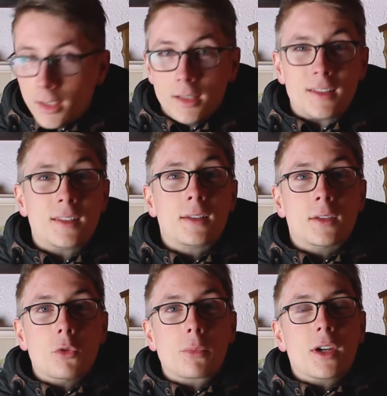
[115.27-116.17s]
It's
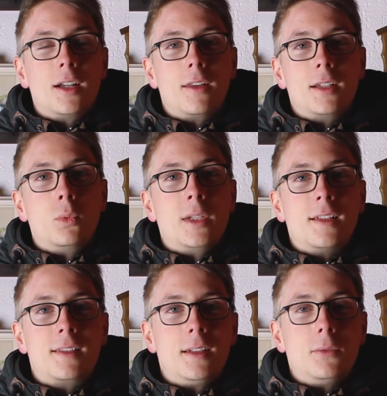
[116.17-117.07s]
so bright that we
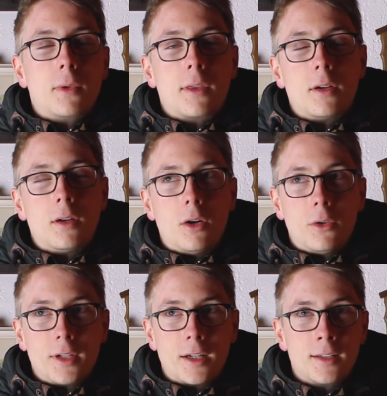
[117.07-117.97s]
can see it with our
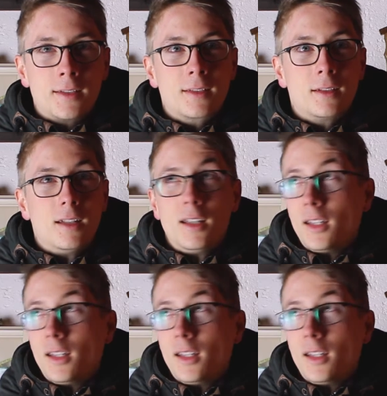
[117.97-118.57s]
own eyes.